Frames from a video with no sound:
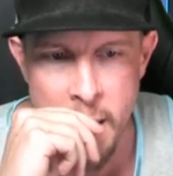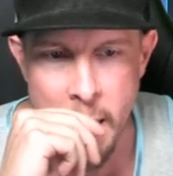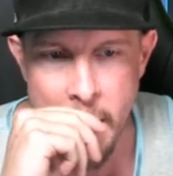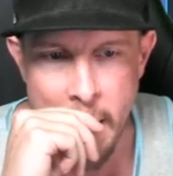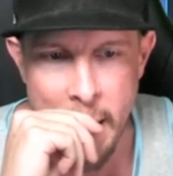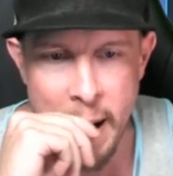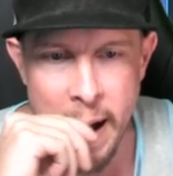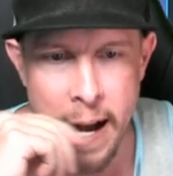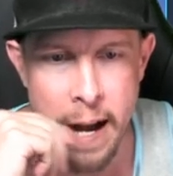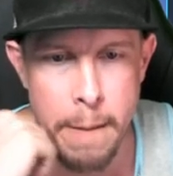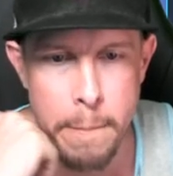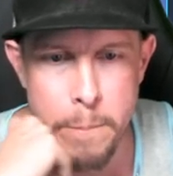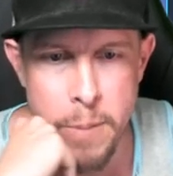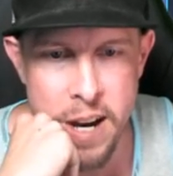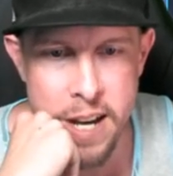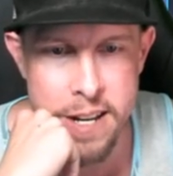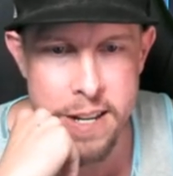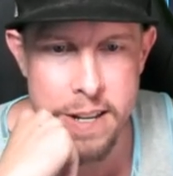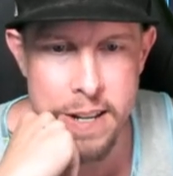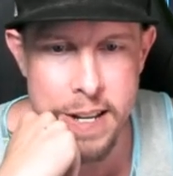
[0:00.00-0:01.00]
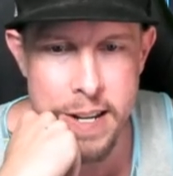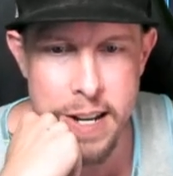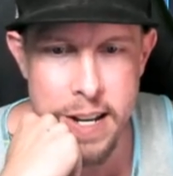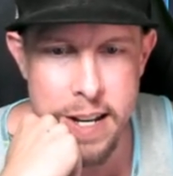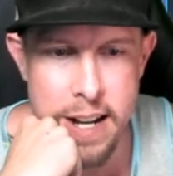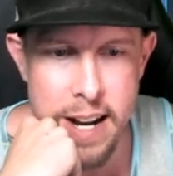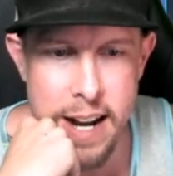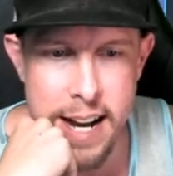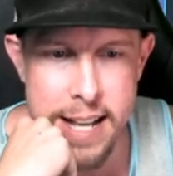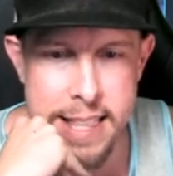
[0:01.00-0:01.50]
Uh, but
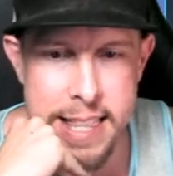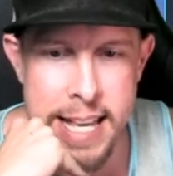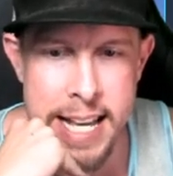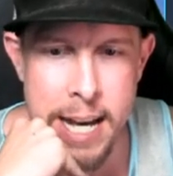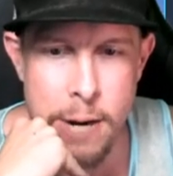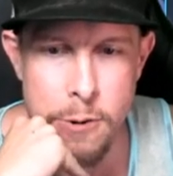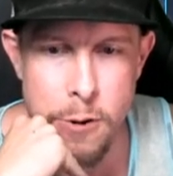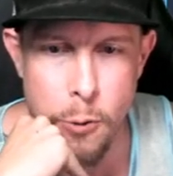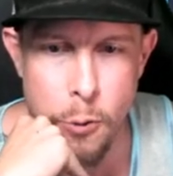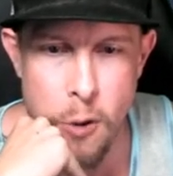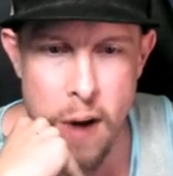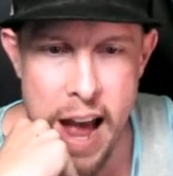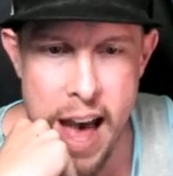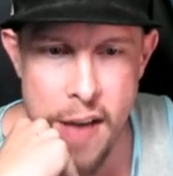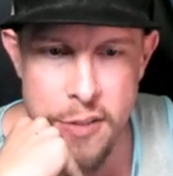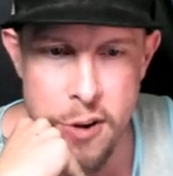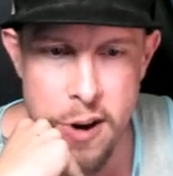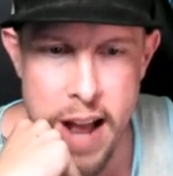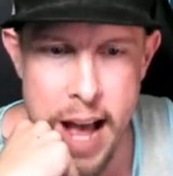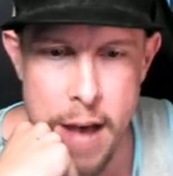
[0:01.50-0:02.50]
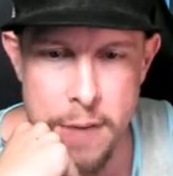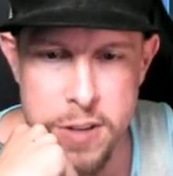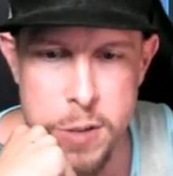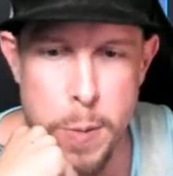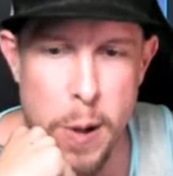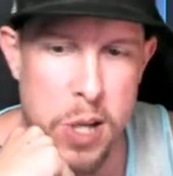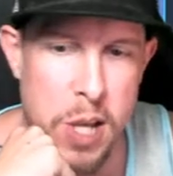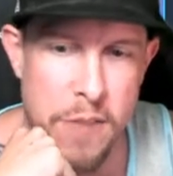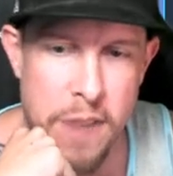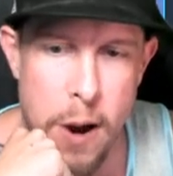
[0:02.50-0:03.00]
I think I would rather have,
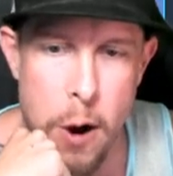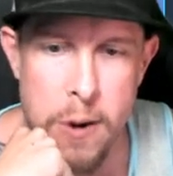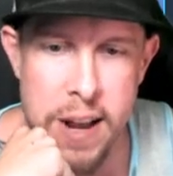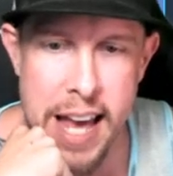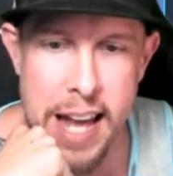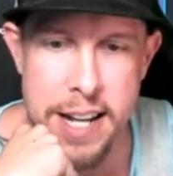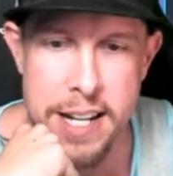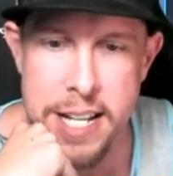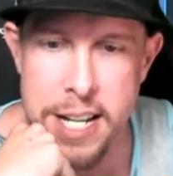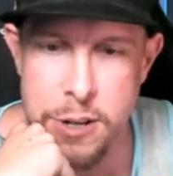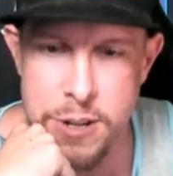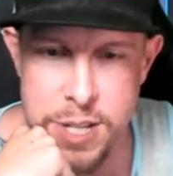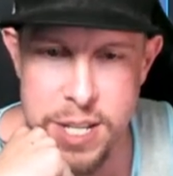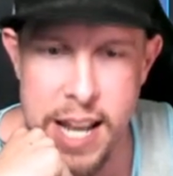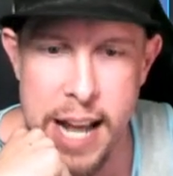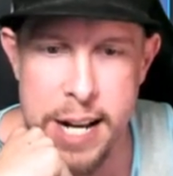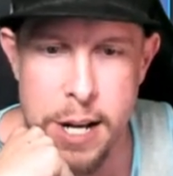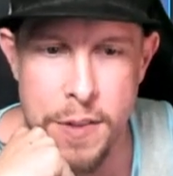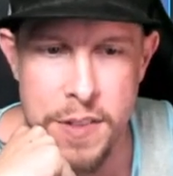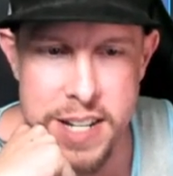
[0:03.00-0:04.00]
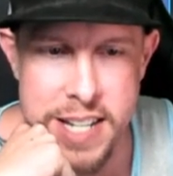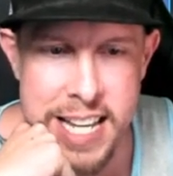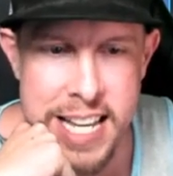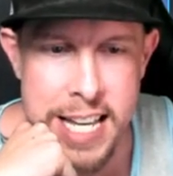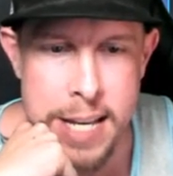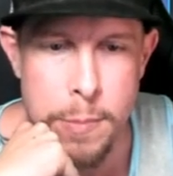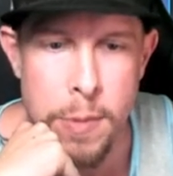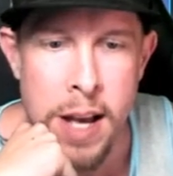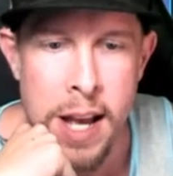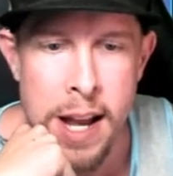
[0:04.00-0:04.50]
especially if I already had a decreased attack on the
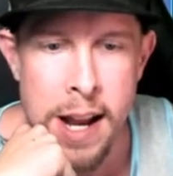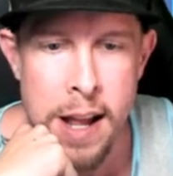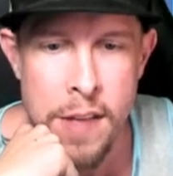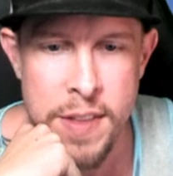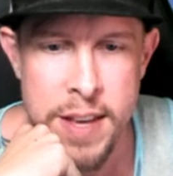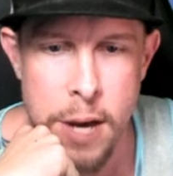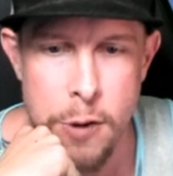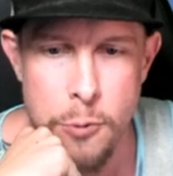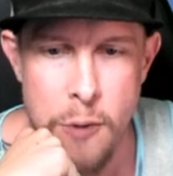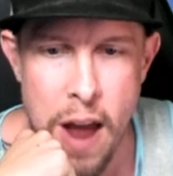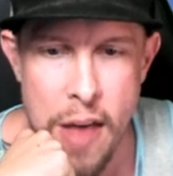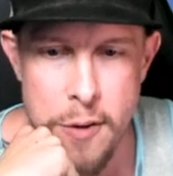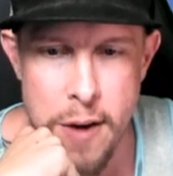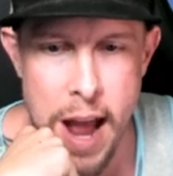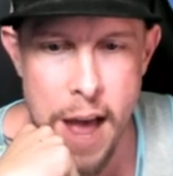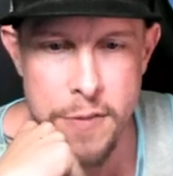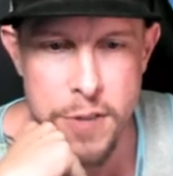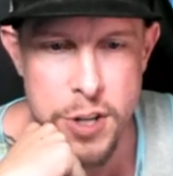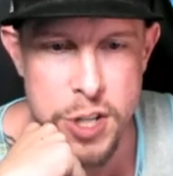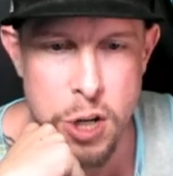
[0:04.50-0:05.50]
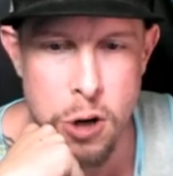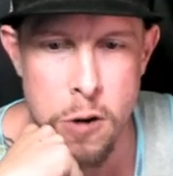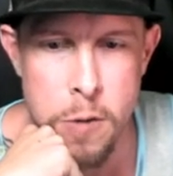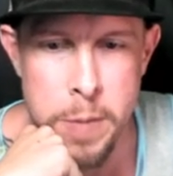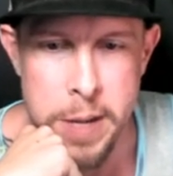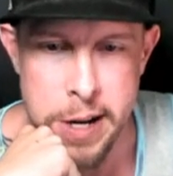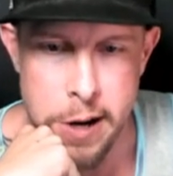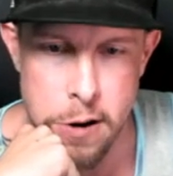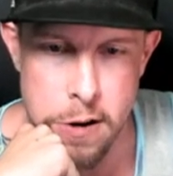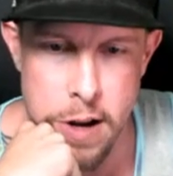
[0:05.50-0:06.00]
team, I think I'd rather have the turn
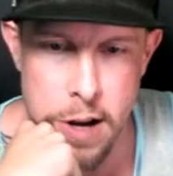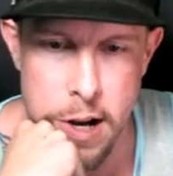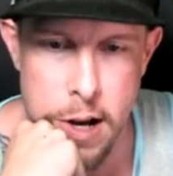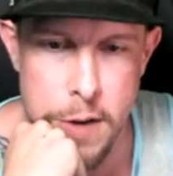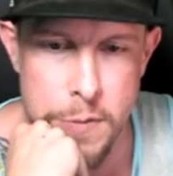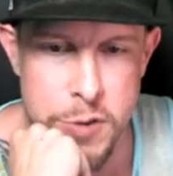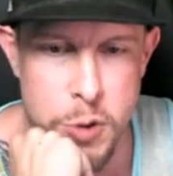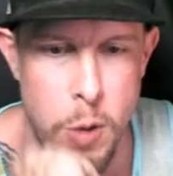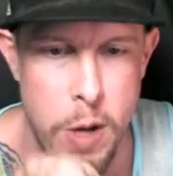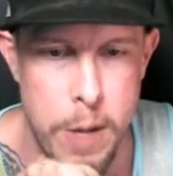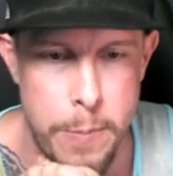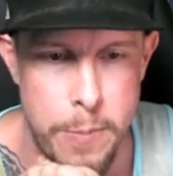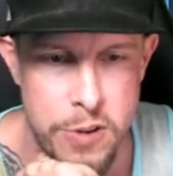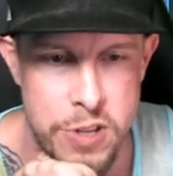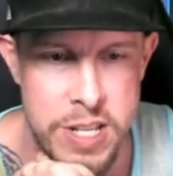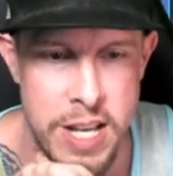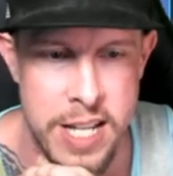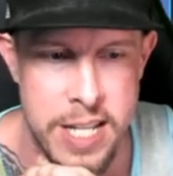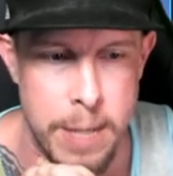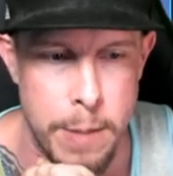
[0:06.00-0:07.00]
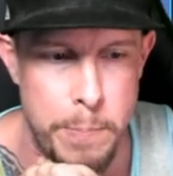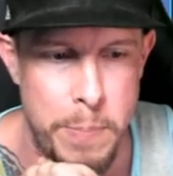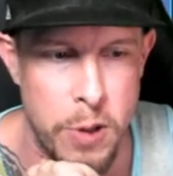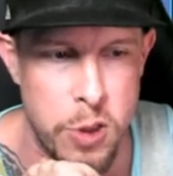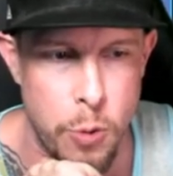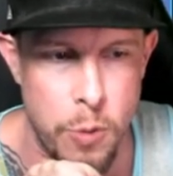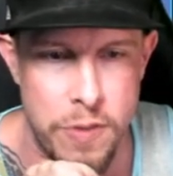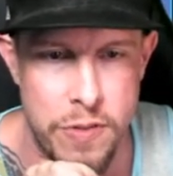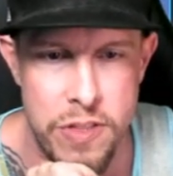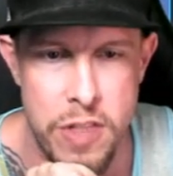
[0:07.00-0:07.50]
meter of 20% and build
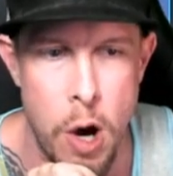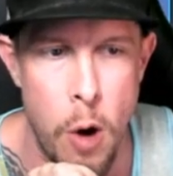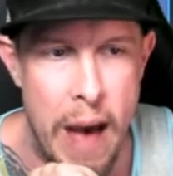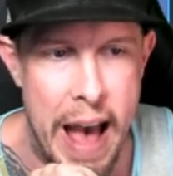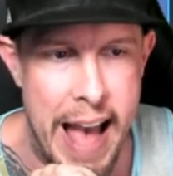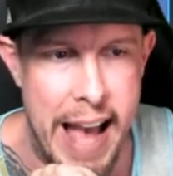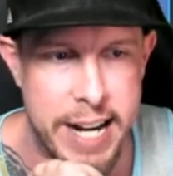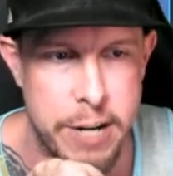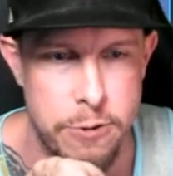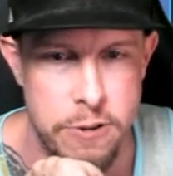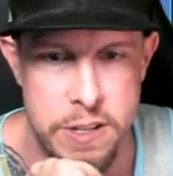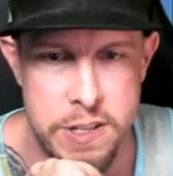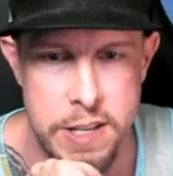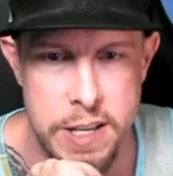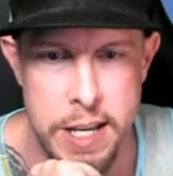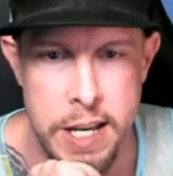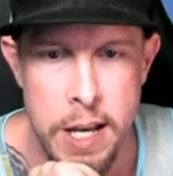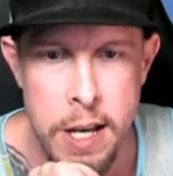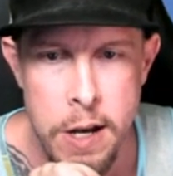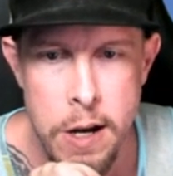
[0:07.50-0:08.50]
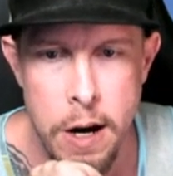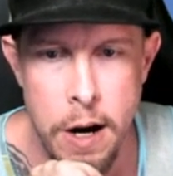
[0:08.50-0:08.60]
her with no accuracy.